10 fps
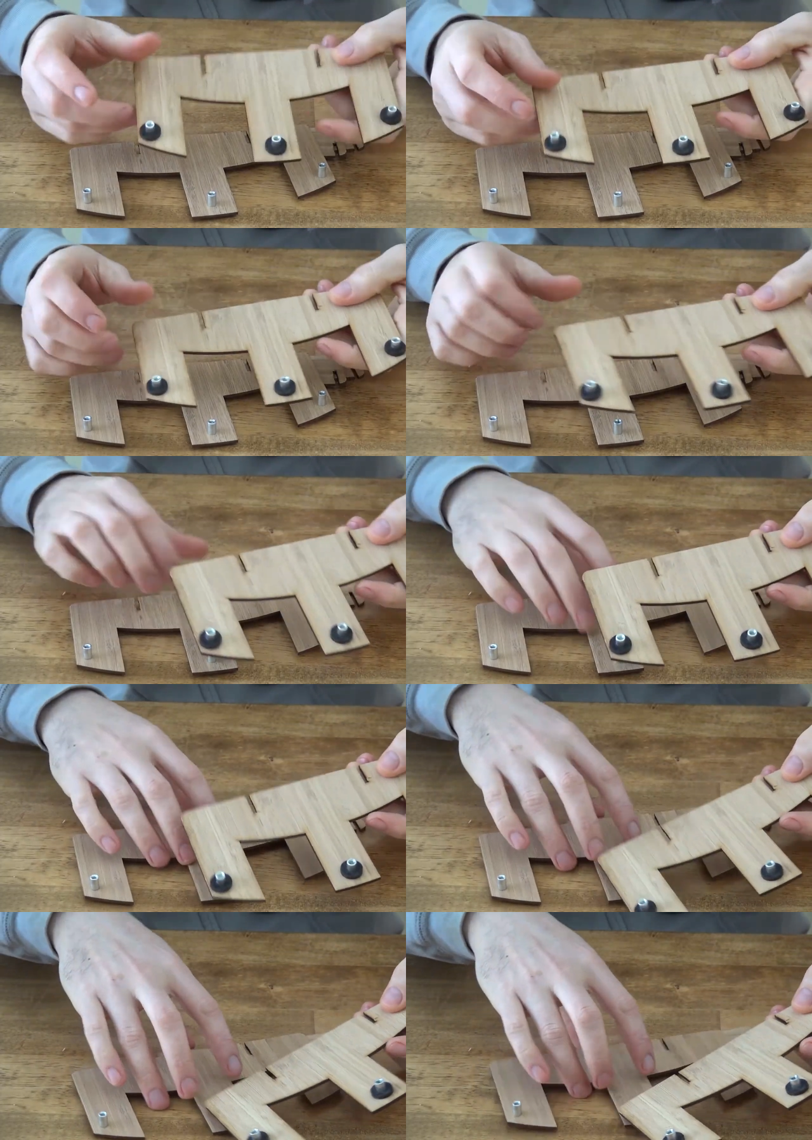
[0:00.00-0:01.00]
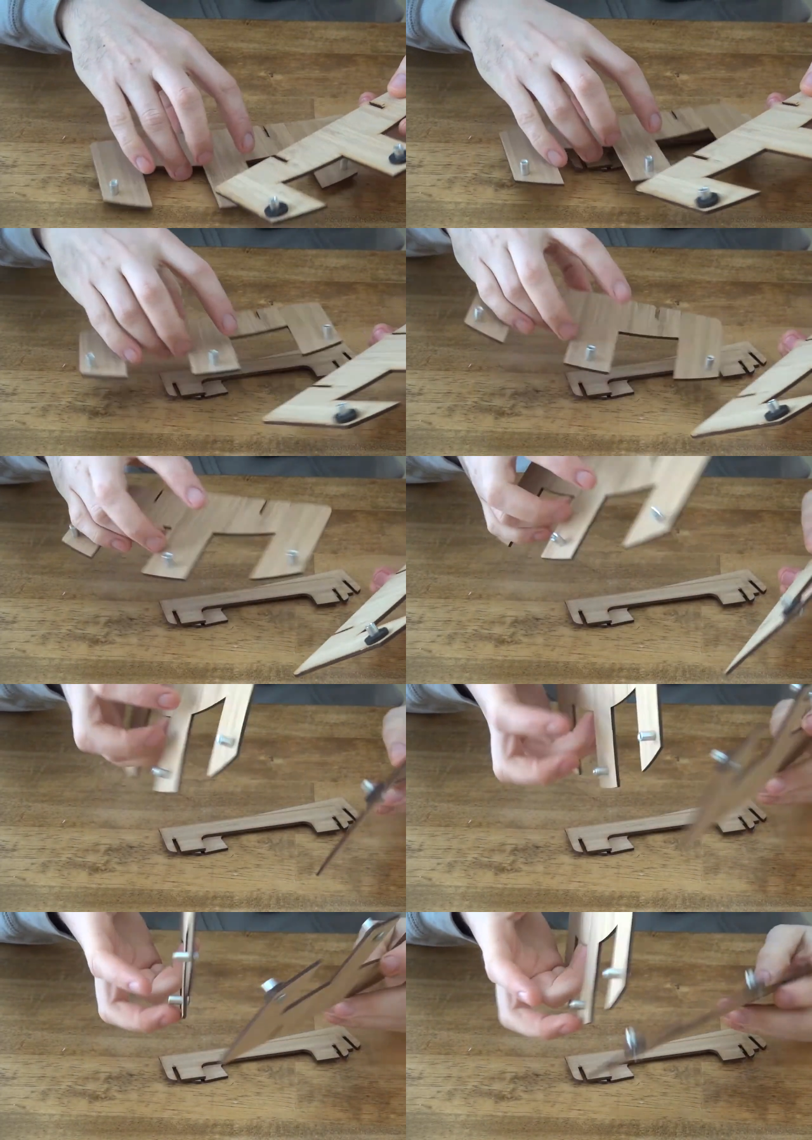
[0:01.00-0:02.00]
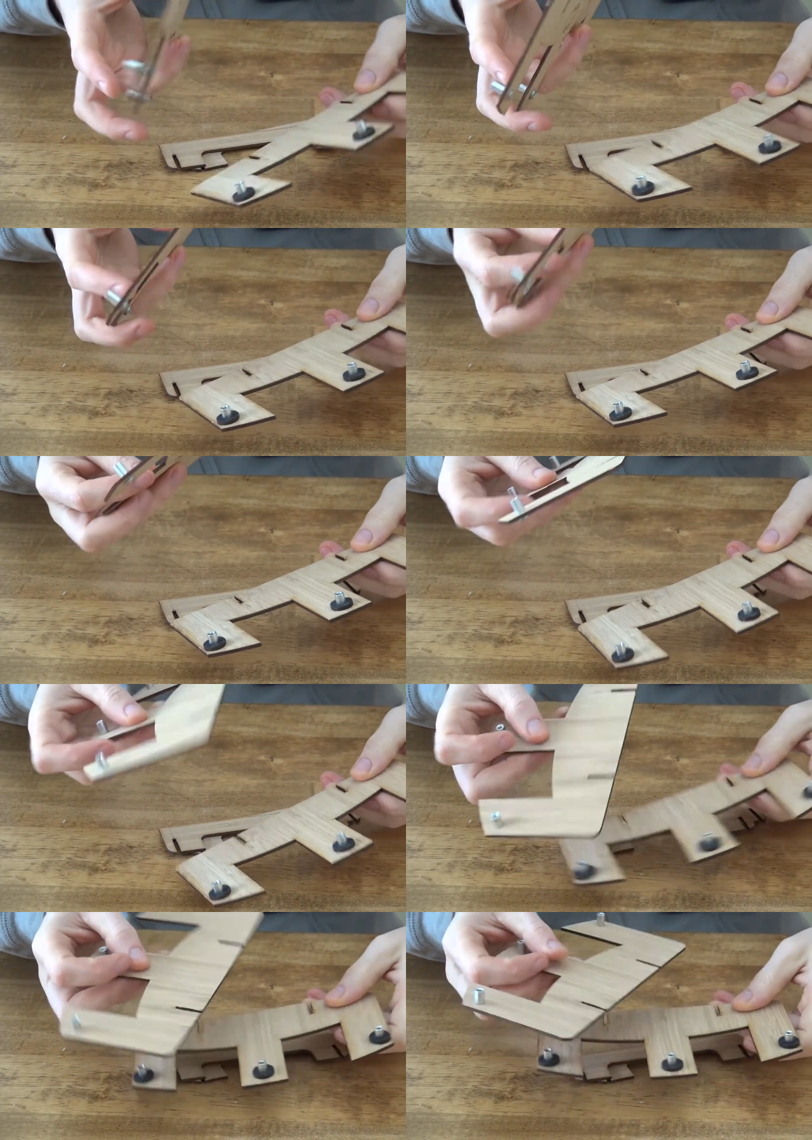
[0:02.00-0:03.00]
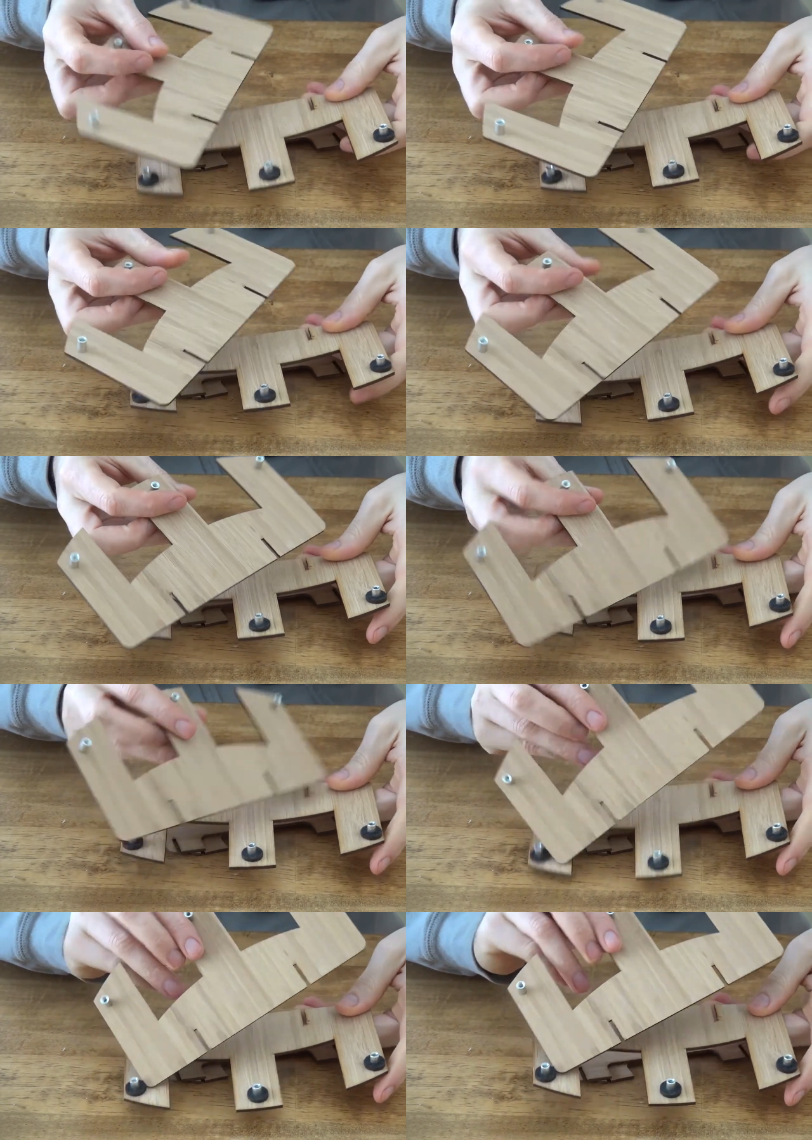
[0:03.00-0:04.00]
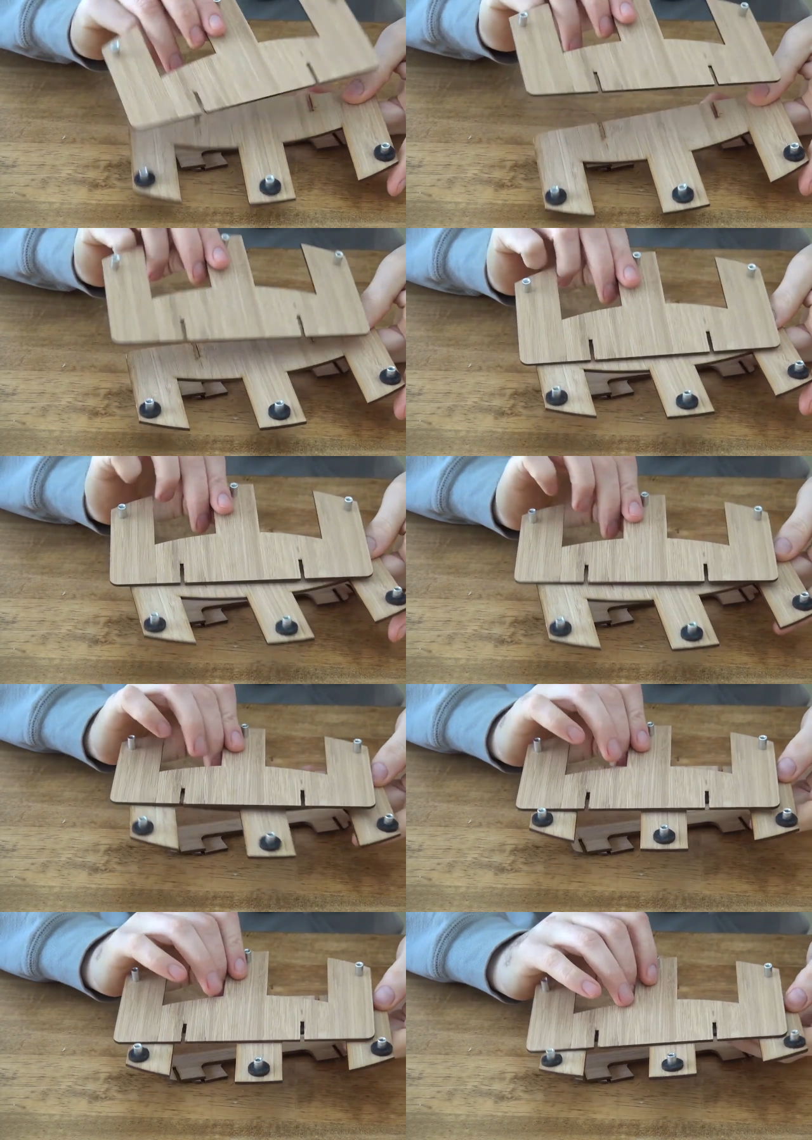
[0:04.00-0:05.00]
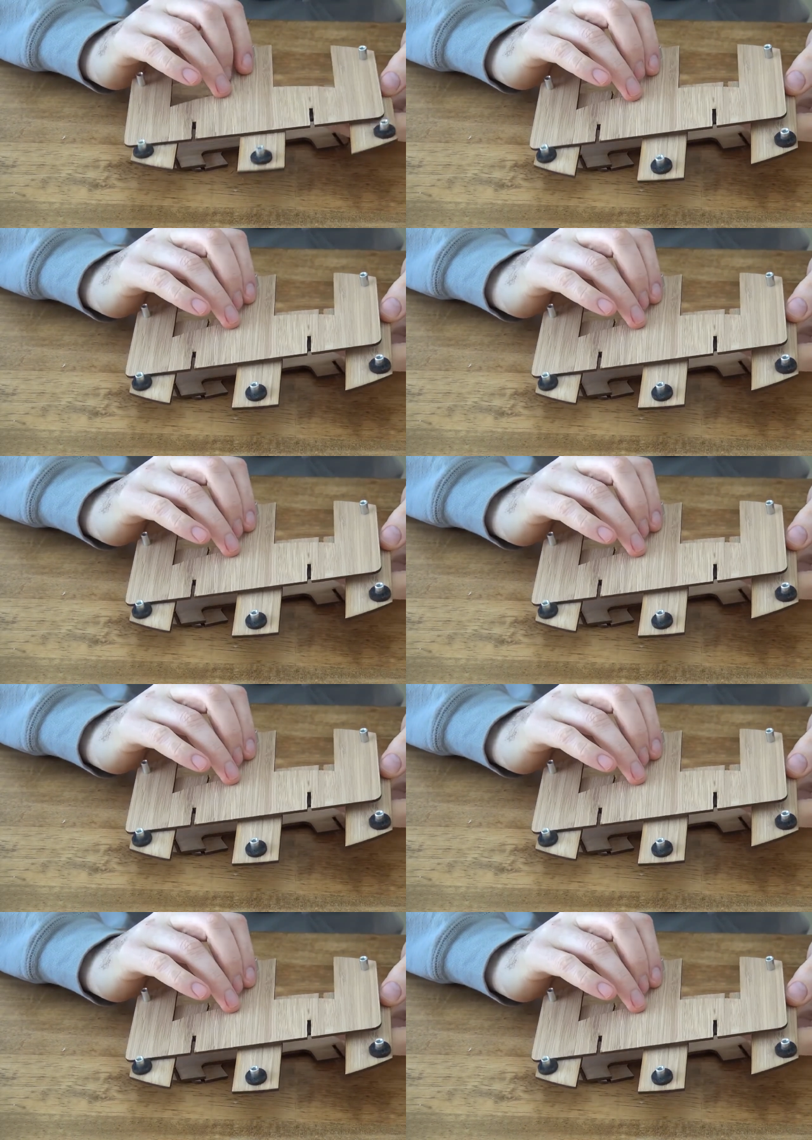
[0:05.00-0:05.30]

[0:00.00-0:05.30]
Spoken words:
No face is visible, so there are no lips to read.